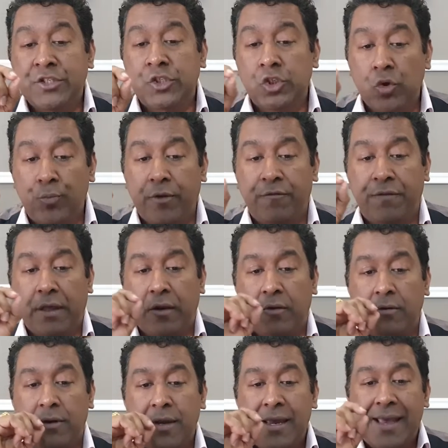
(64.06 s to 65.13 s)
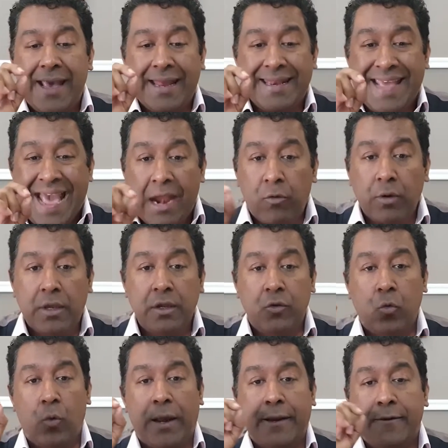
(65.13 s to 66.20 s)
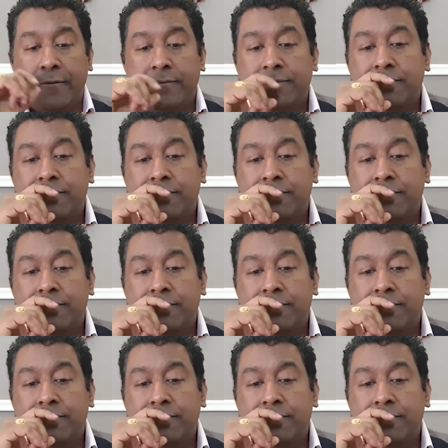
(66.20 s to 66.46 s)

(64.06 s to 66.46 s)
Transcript: stupid fellow, an arrogant one,